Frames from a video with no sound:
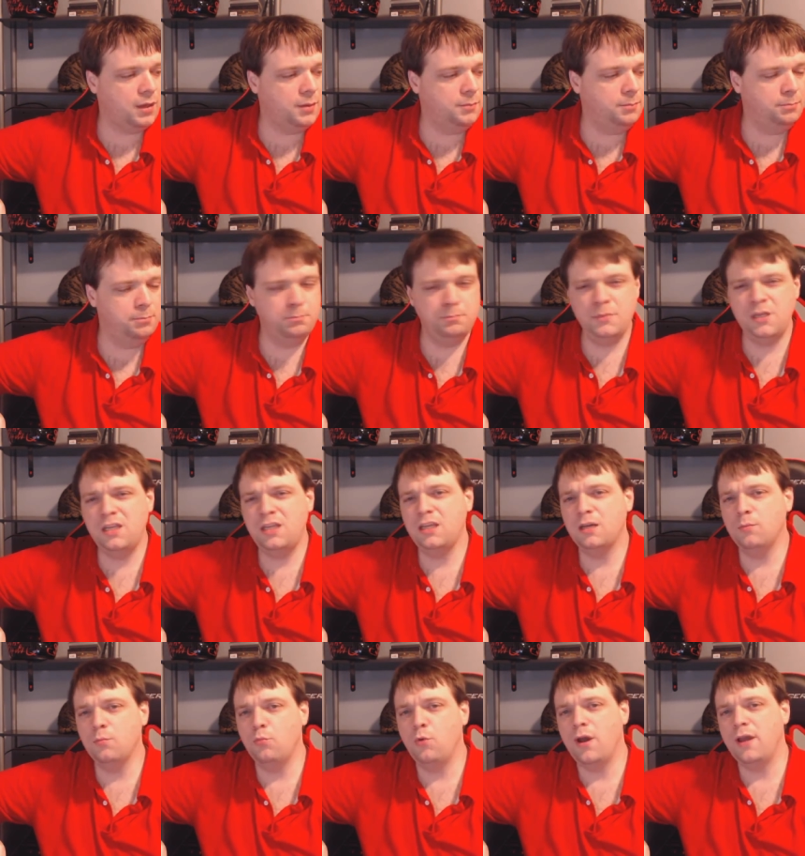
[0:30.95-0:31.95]

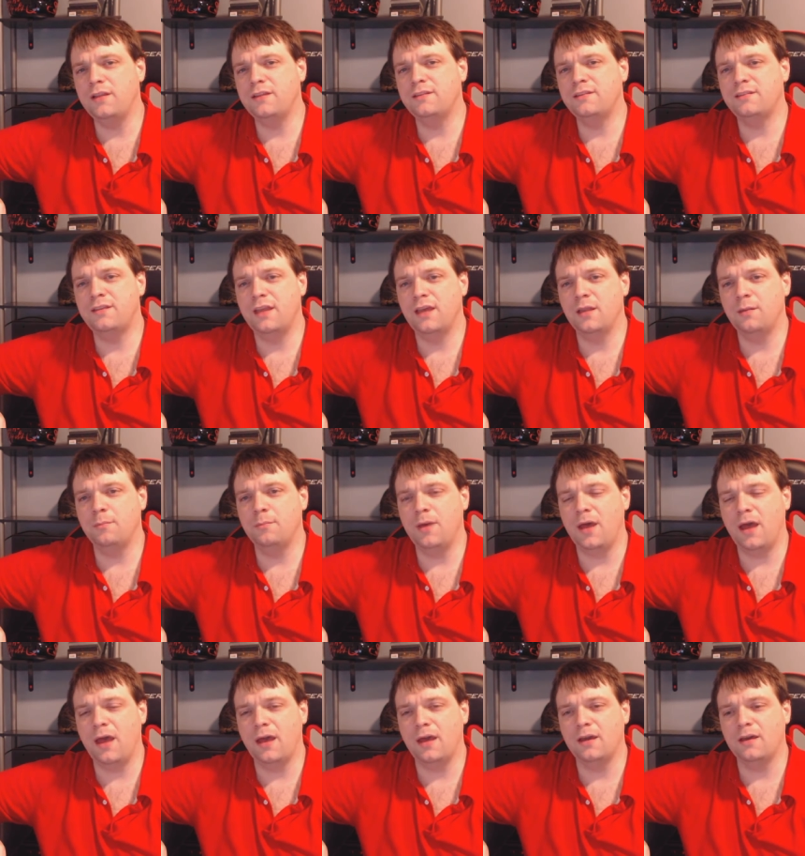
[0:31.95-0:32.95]
medium weight
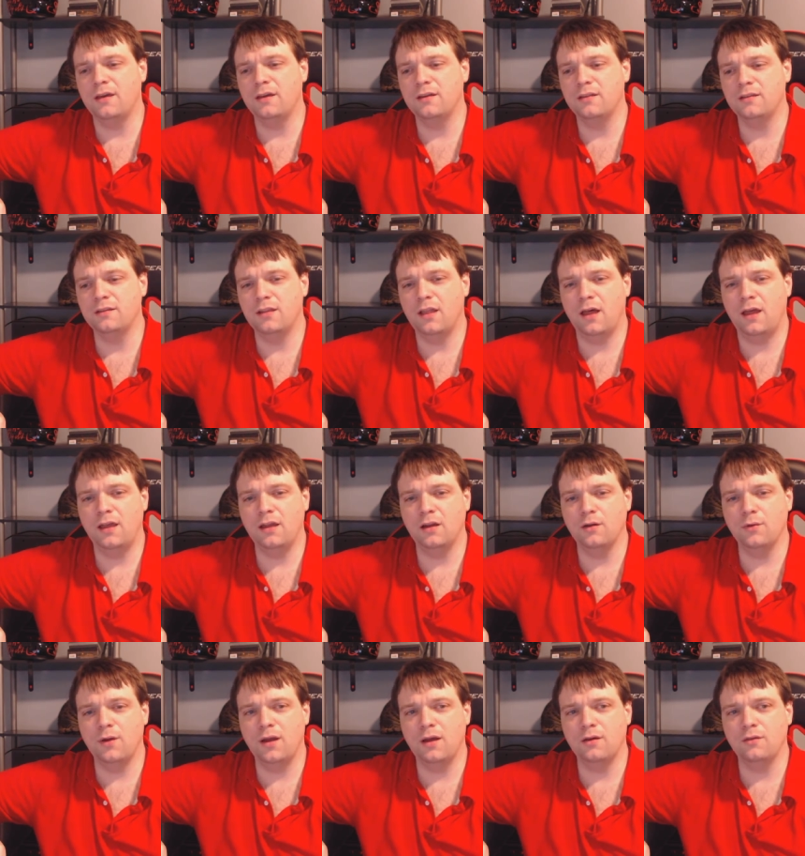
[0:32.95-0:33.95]
sandbag lying
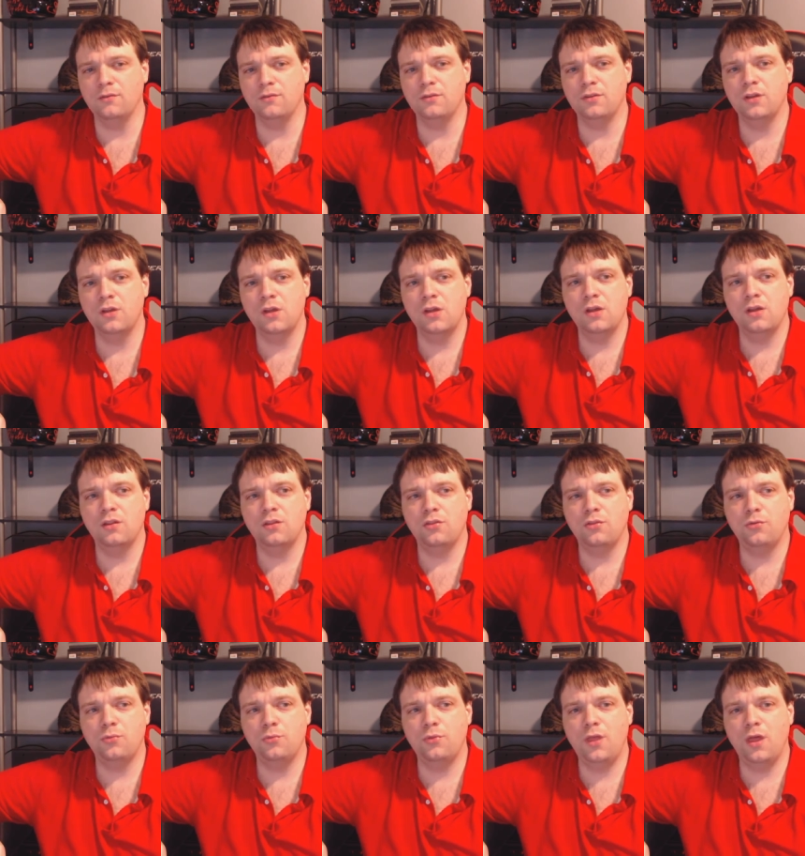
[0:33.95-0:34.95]
around
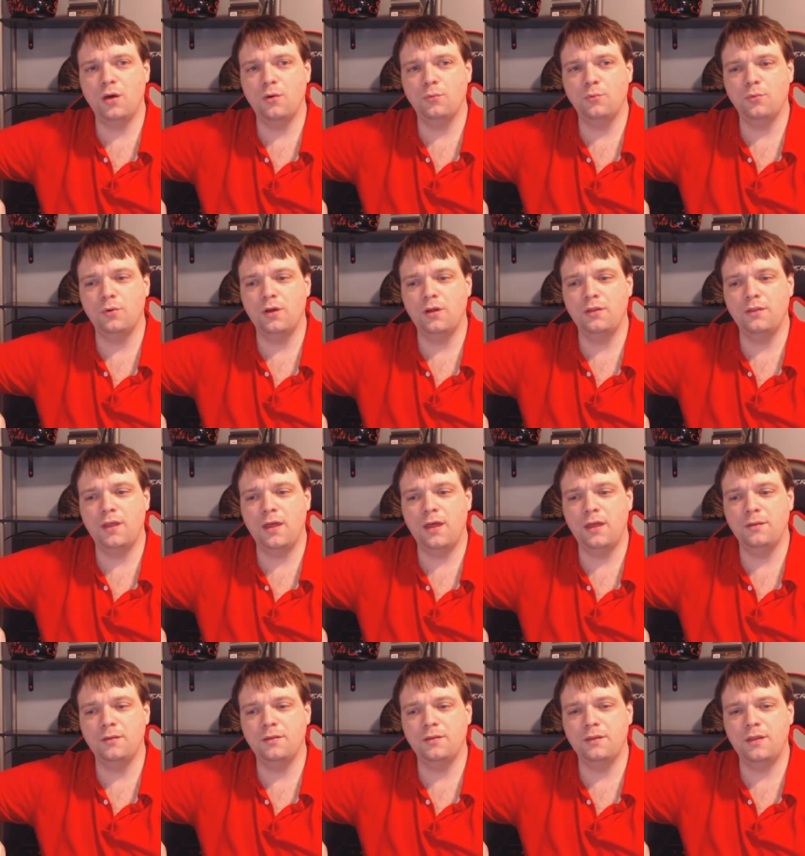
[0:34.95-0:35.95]
that
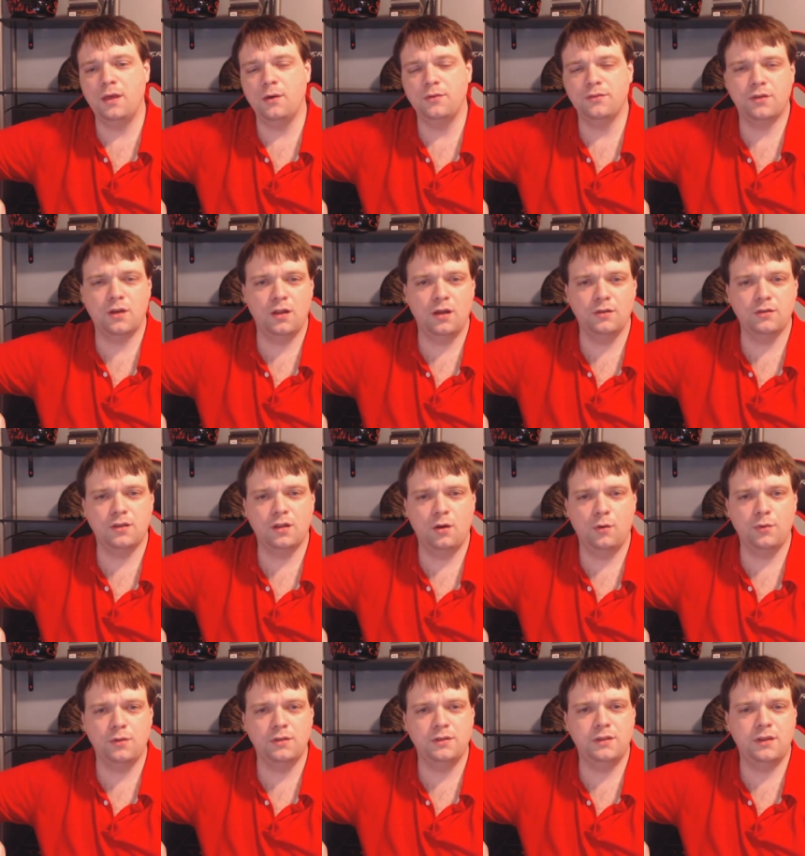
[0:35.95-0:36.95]
was going I was
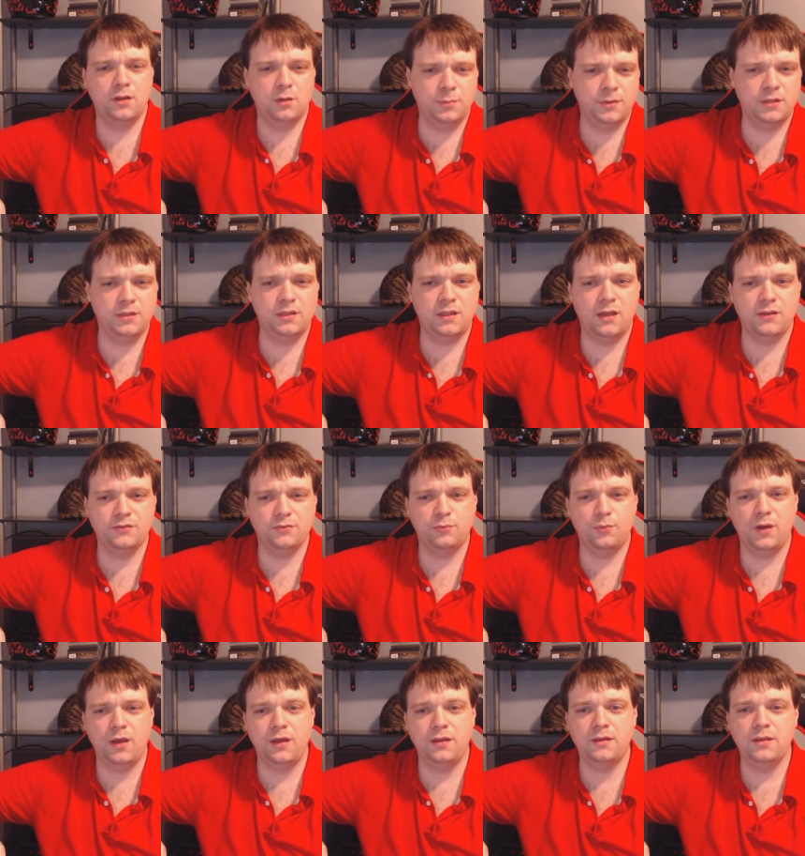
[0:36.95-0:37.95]
going to a little bit less
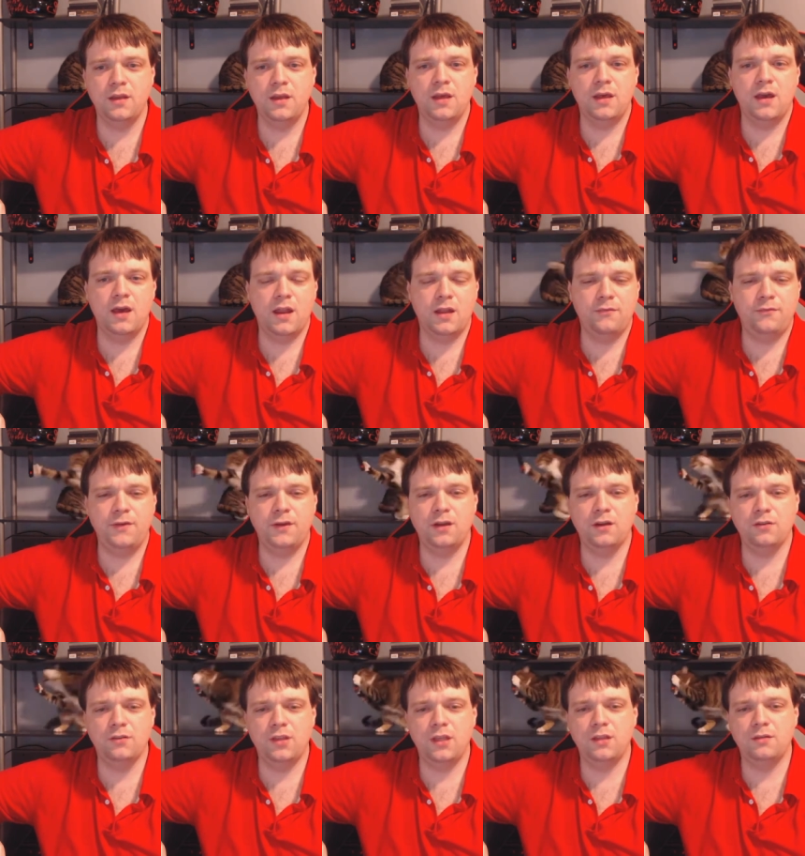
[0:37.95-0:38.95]
weight, and I
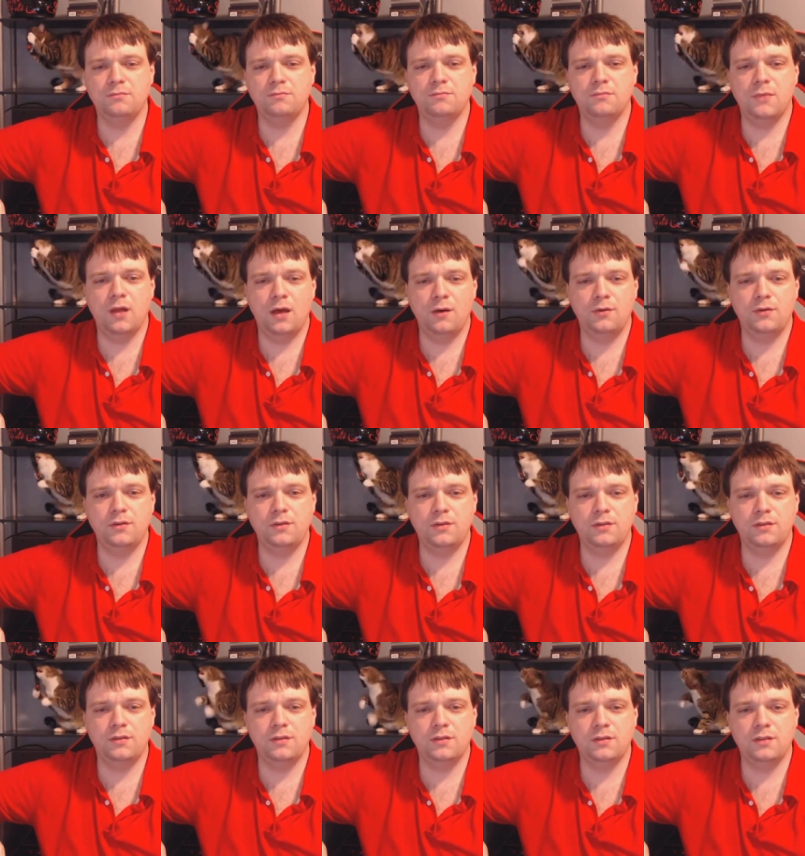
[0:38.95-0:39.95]
figured that I would
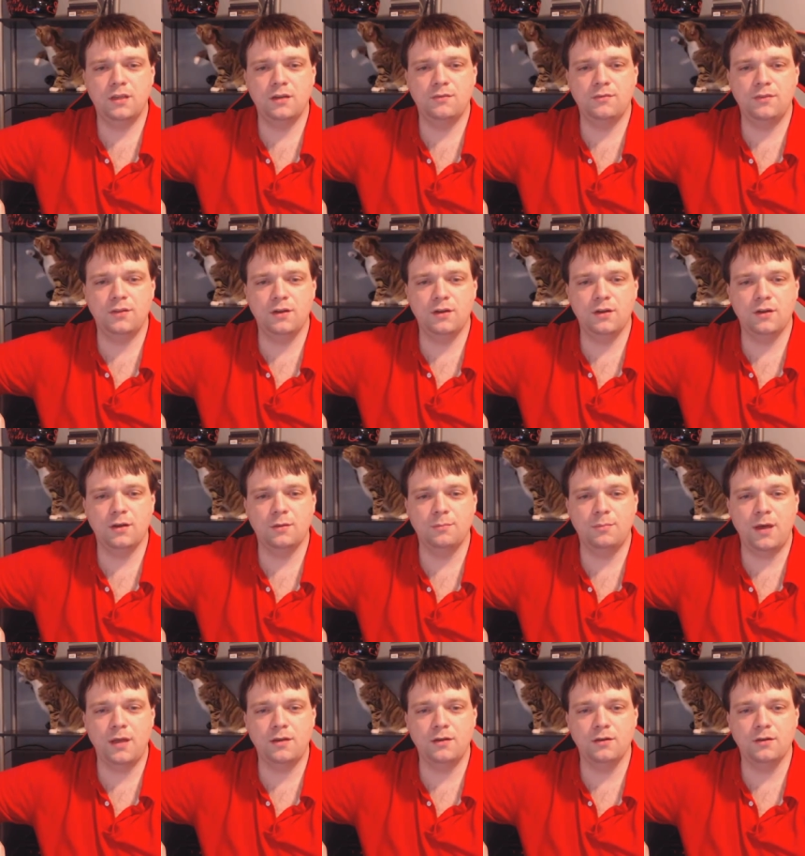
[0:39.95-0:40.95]
just give their
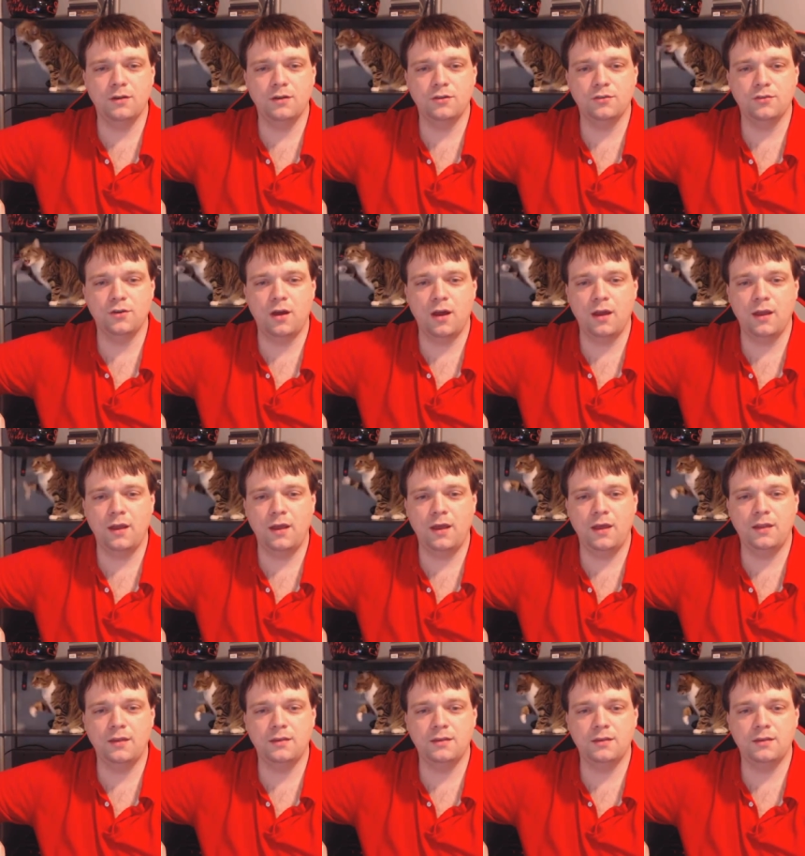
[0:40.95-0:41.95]
competitor a try.
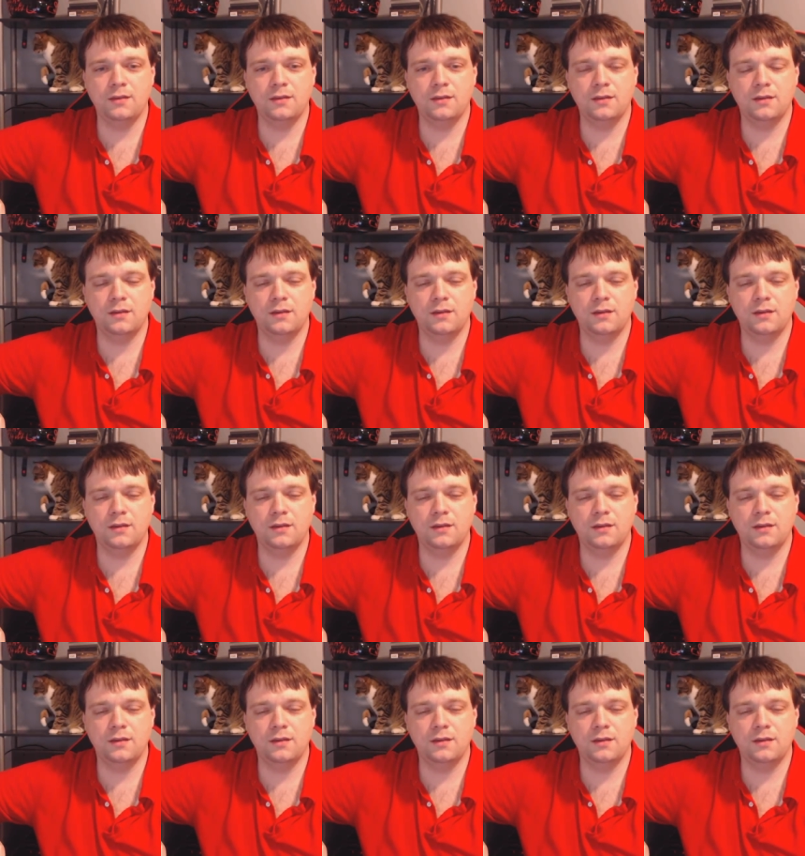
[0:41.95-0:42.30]
And